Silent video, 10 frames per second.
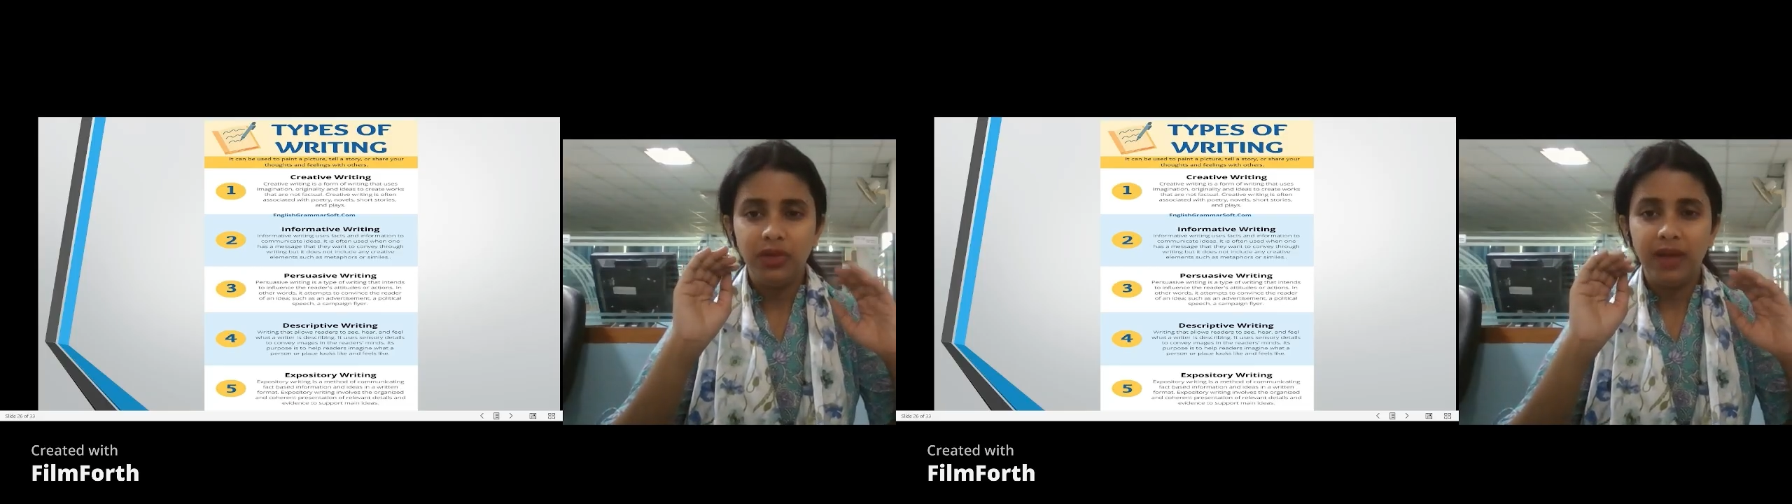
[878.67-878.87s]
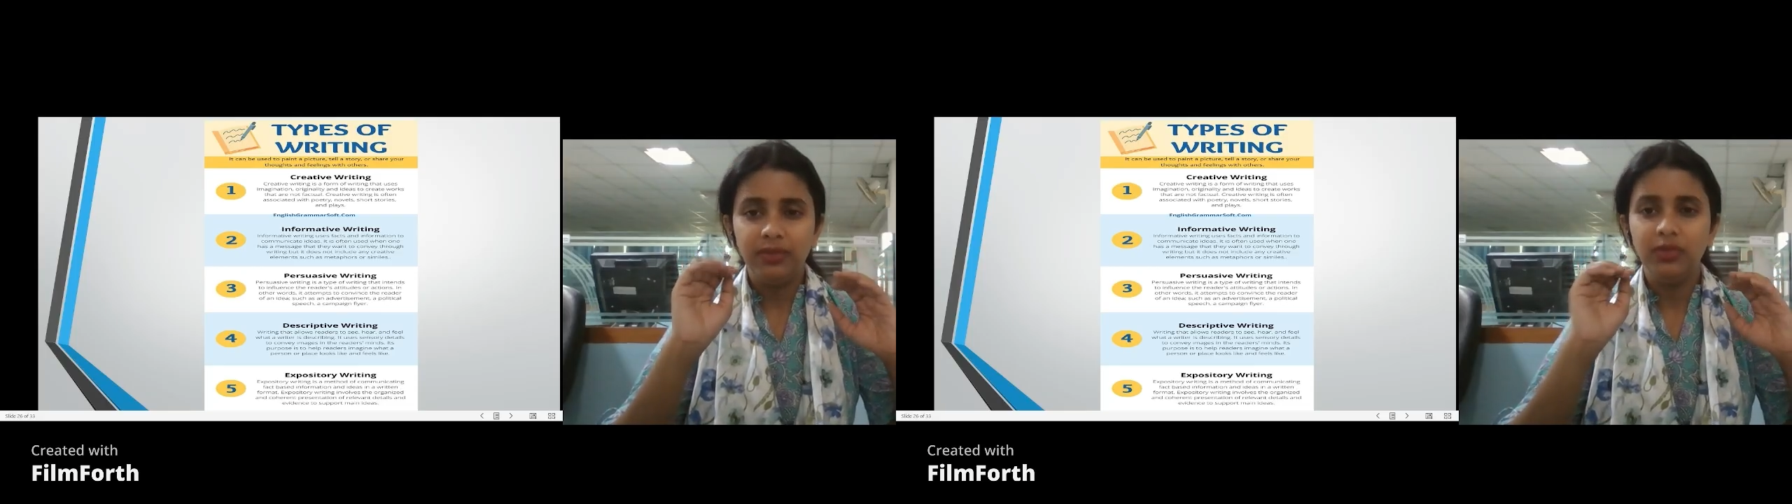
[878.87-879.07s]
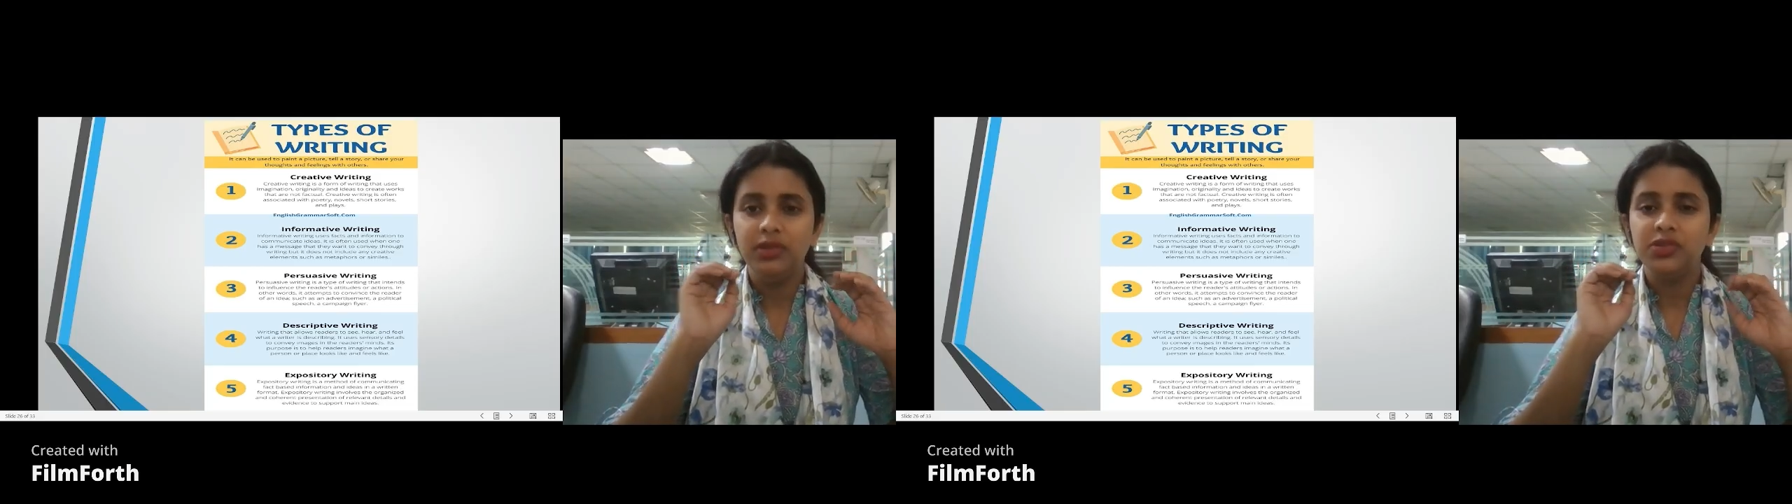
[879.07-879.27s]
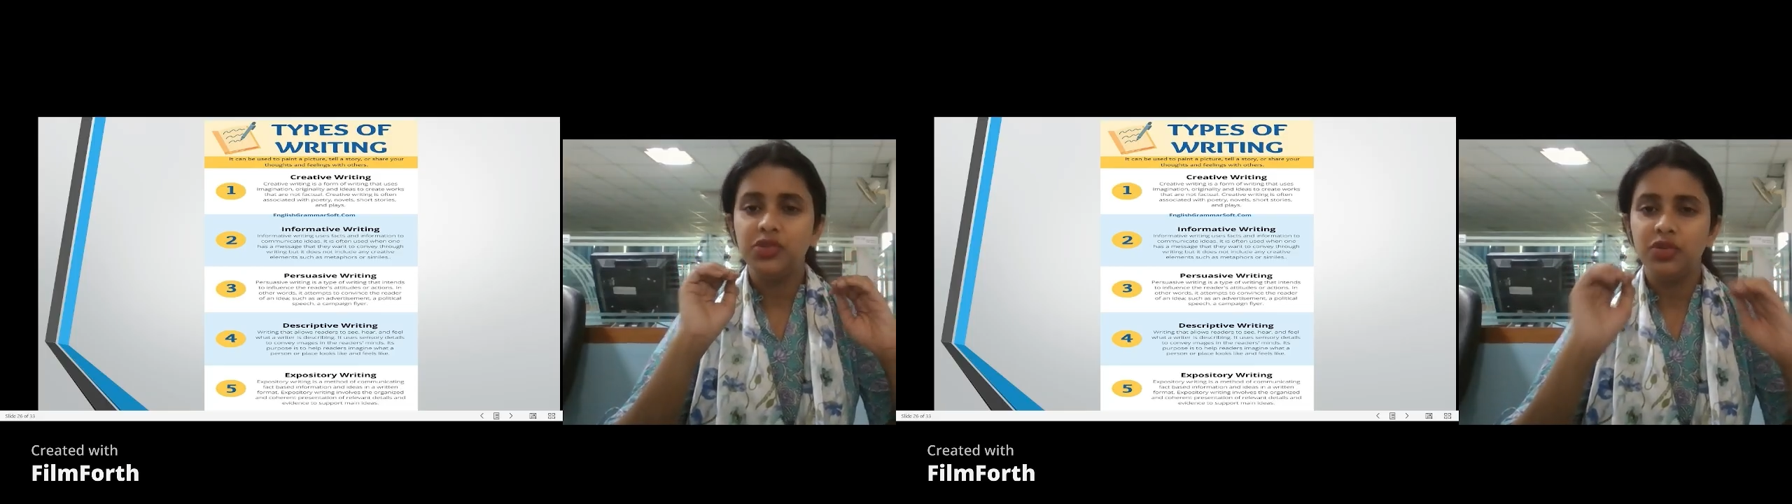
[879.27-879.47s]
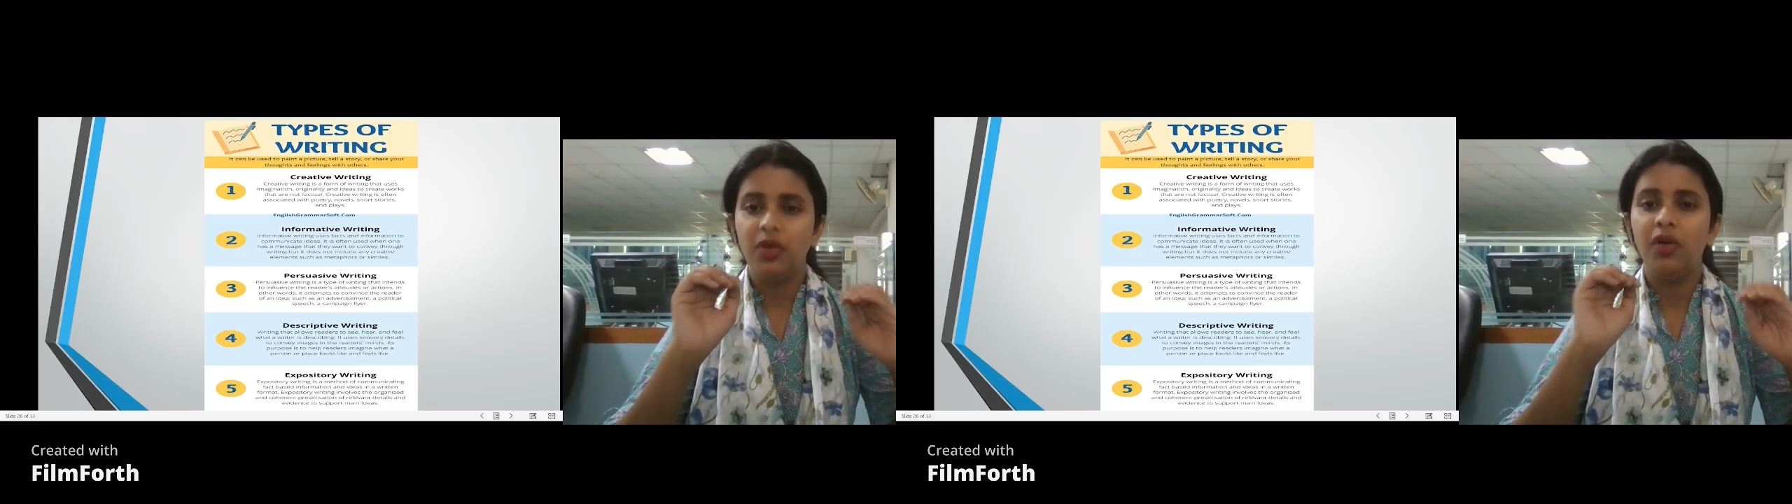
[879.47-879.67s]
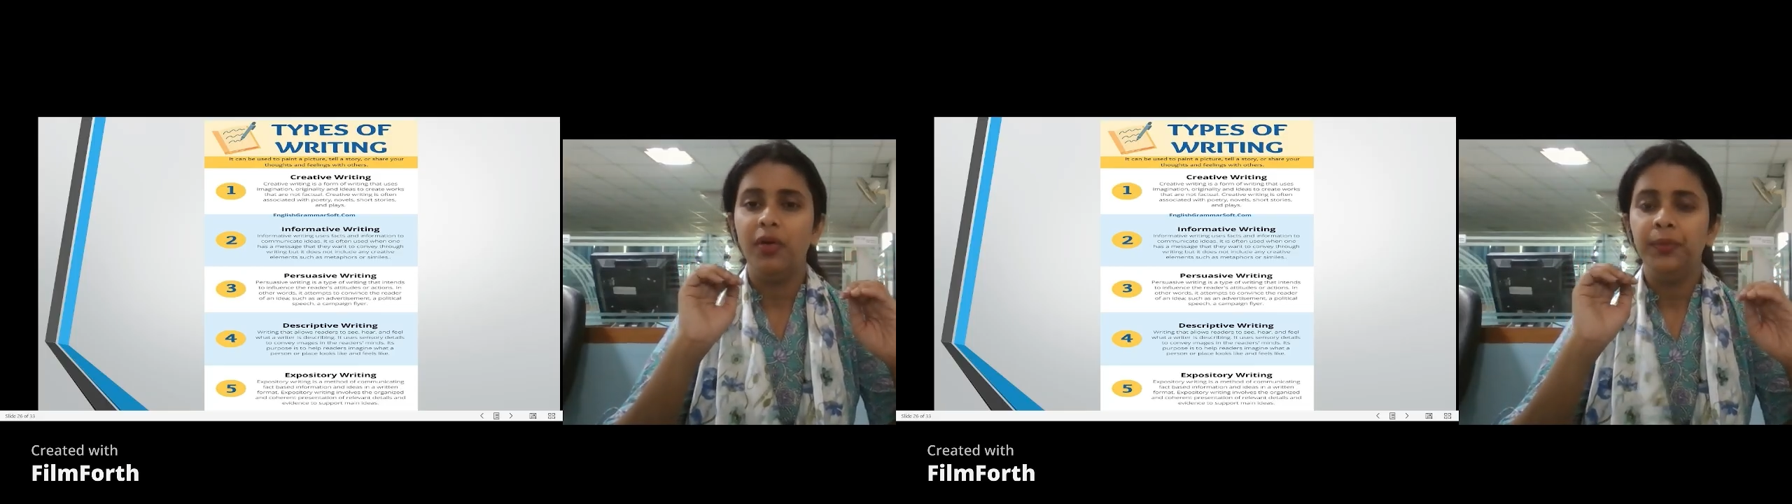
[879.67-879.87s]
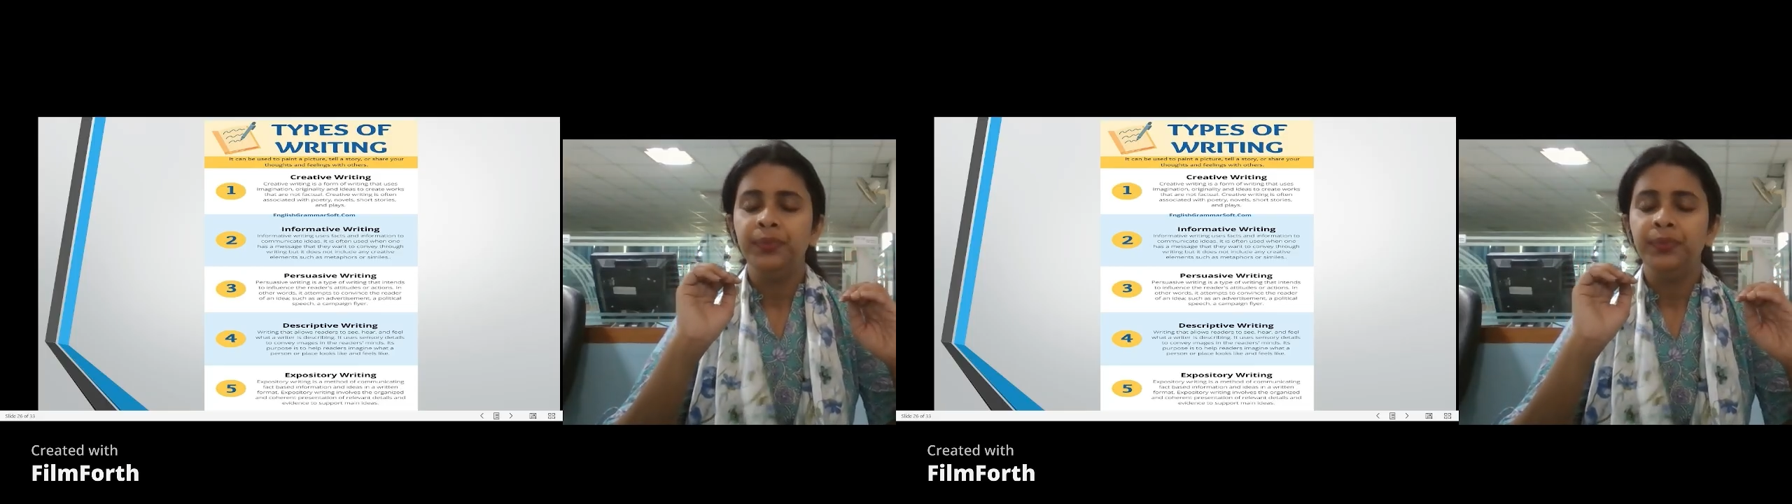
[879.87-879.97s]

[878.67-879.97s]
have to ensure